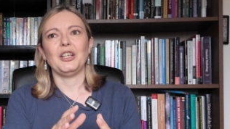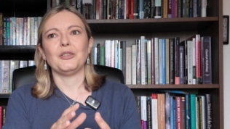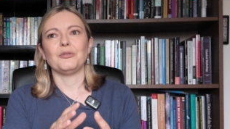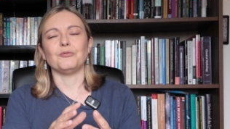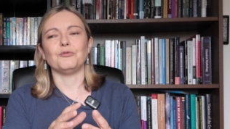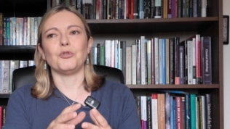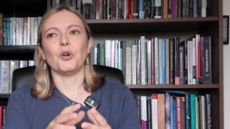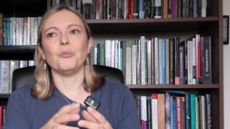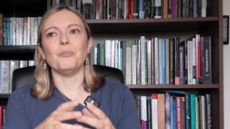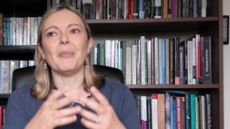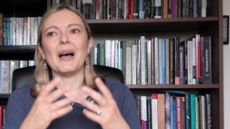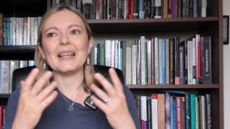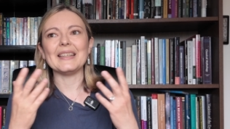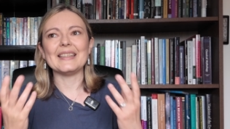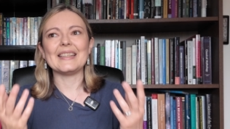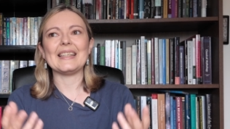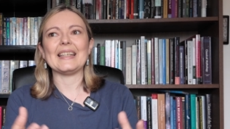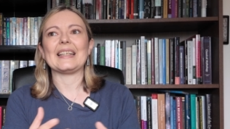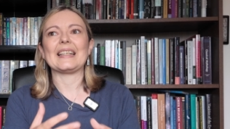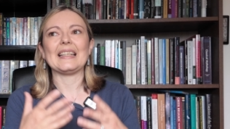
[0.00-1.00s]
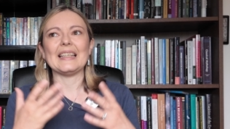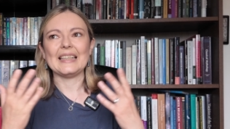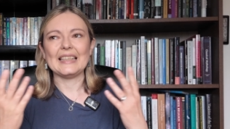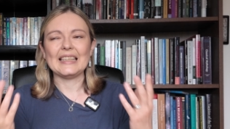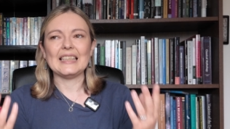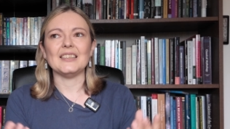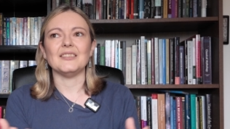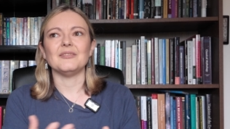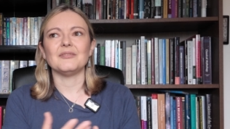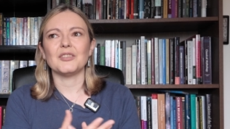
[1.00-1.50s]

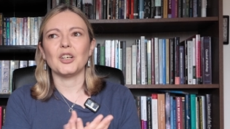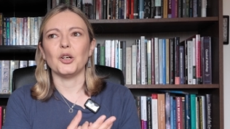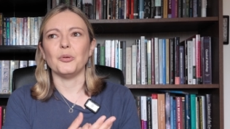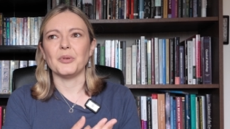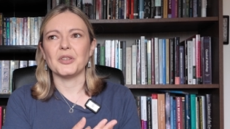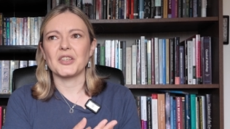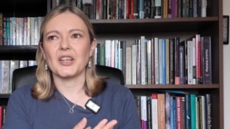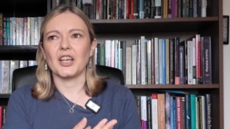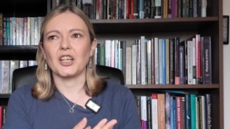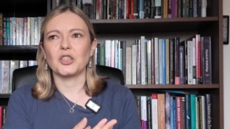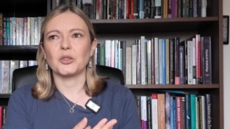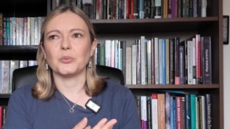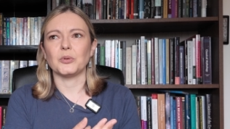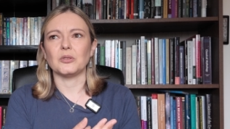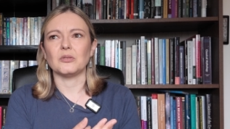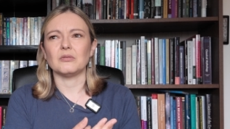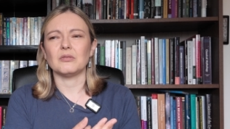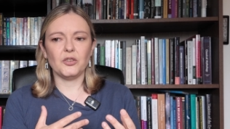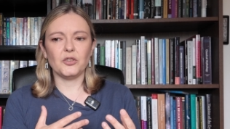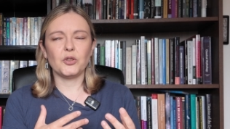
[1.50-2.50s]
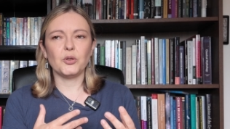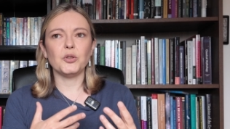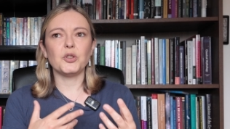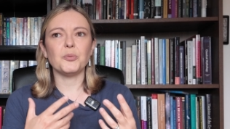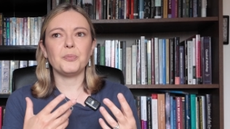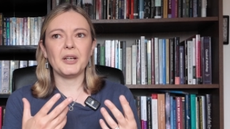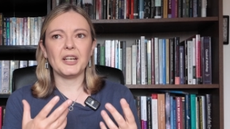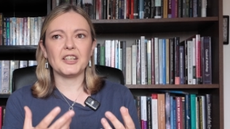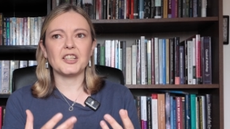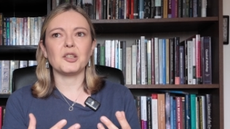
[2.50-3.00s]
romantically homosexual. To
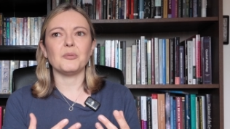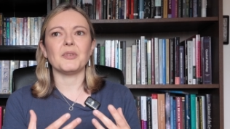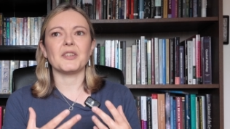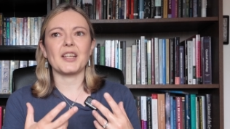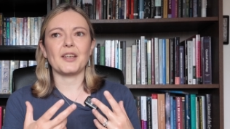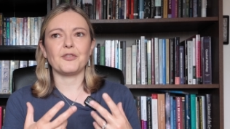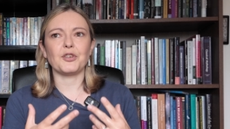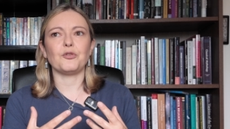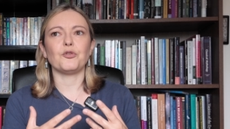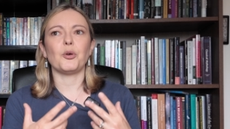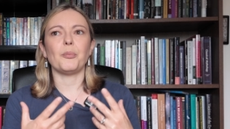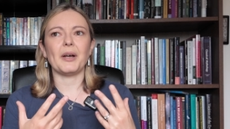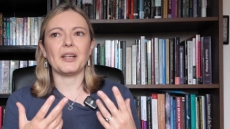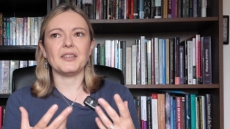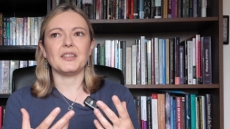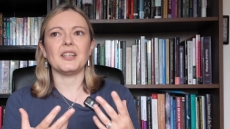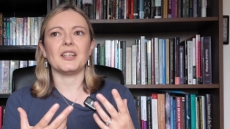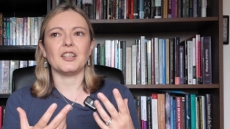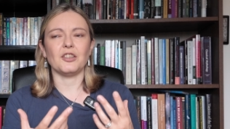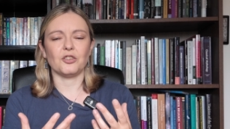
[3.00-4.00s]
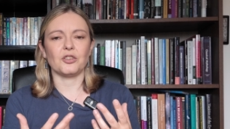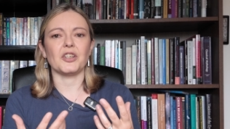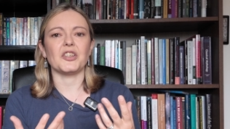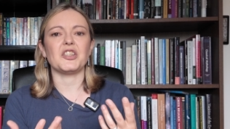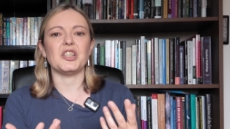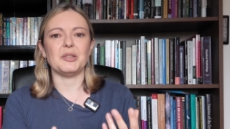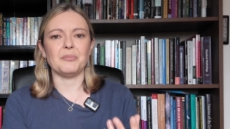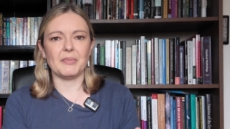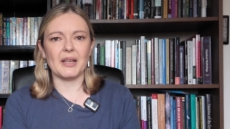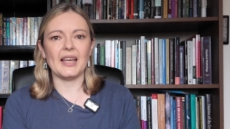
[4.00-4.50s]
depict him as having romantic
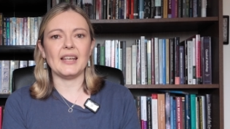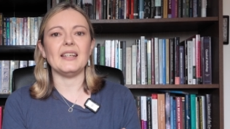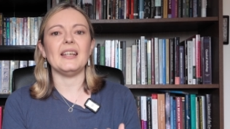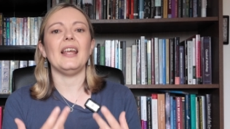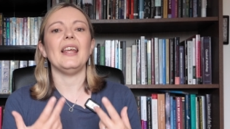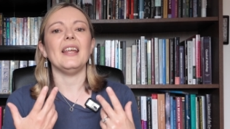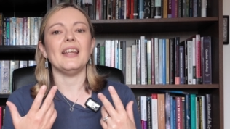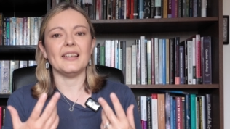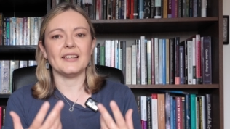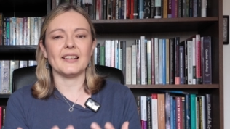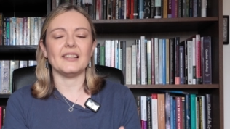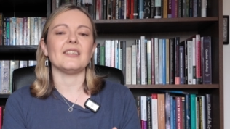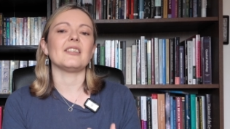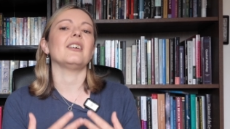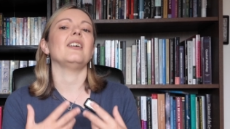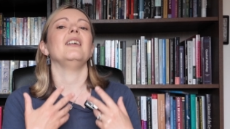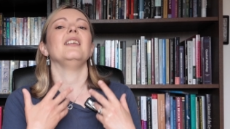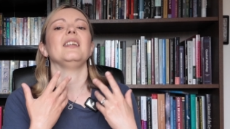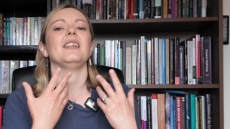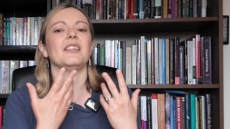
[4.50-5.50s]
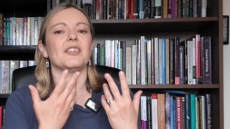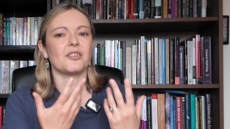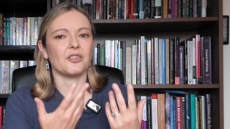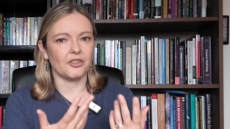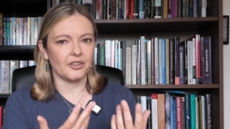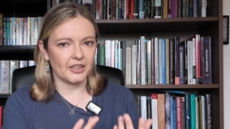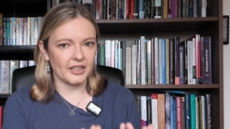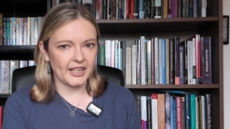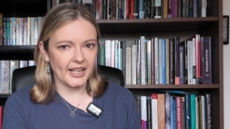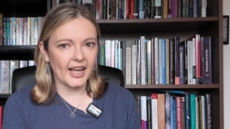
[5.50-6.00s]
interest in men is entirely
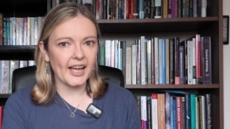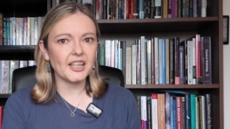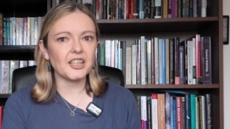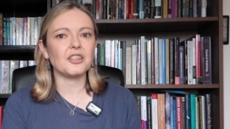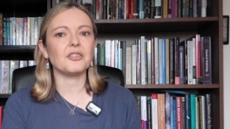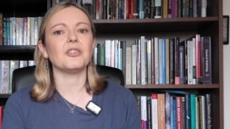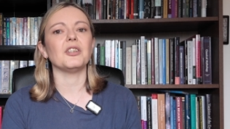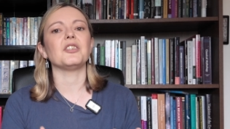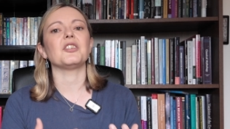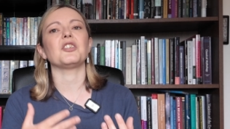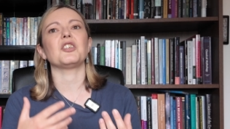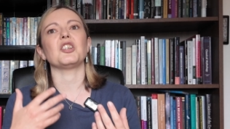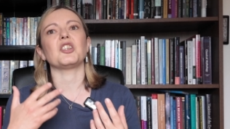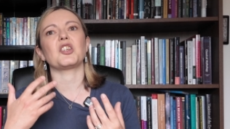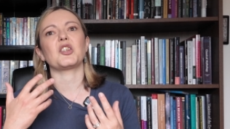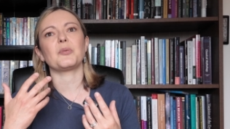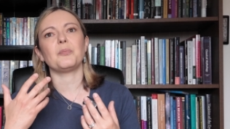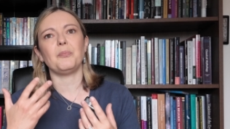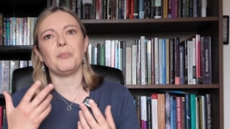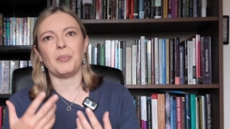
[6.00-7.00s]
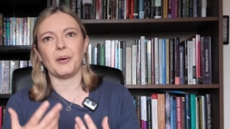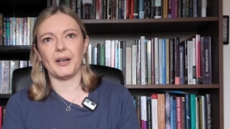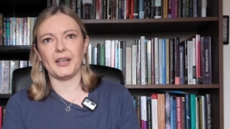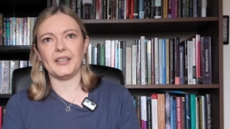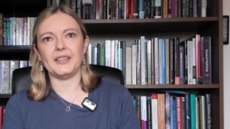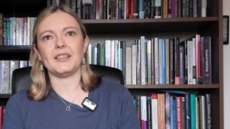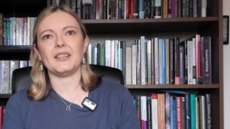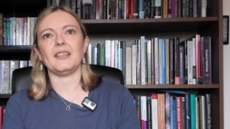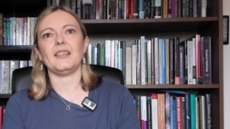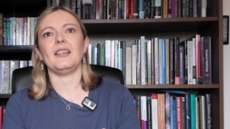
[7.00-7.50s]
historically accurate,
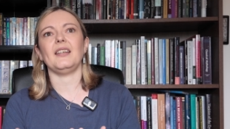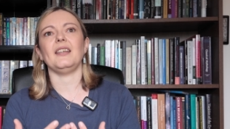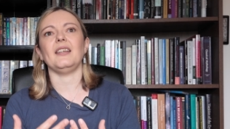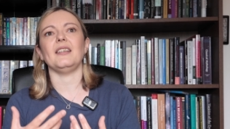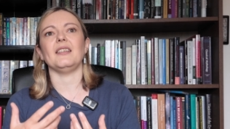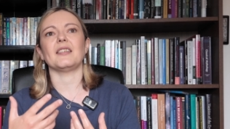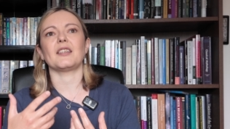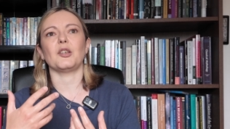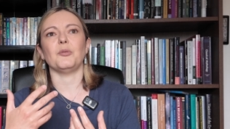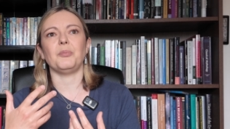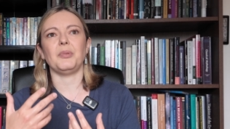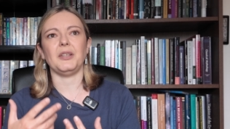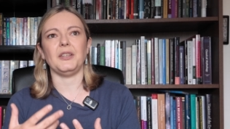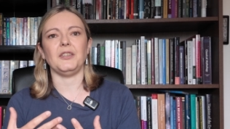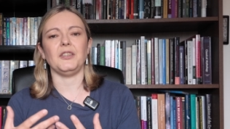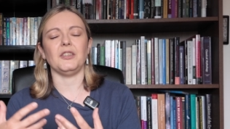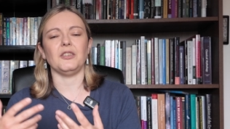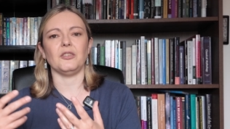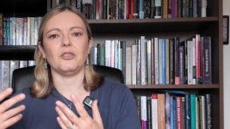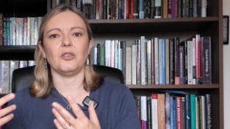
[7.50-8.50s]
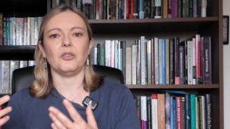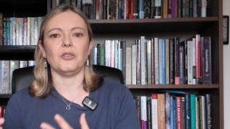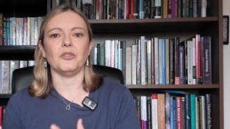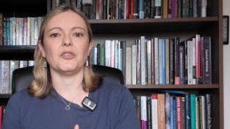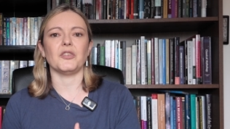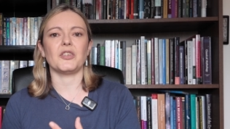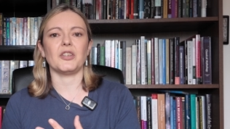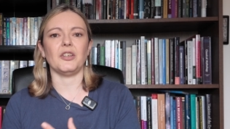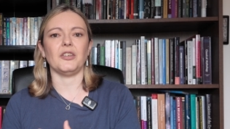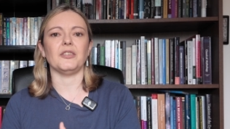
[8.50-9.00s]
despite his opinion on
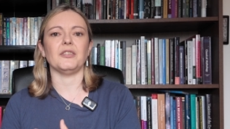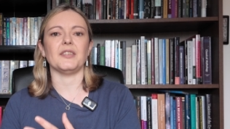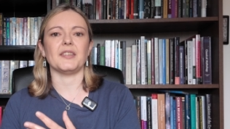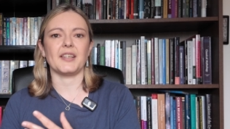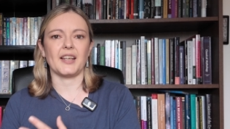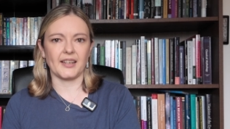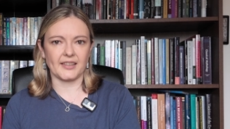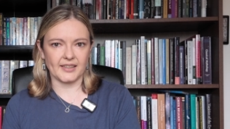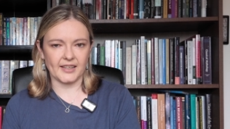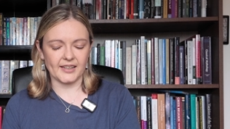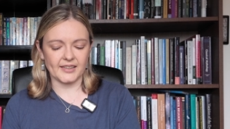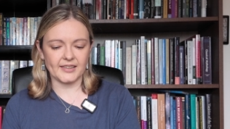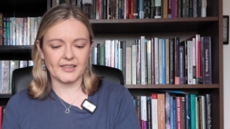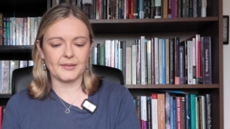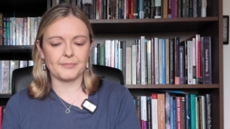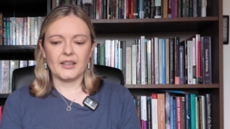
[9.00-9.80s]
certain sex acts.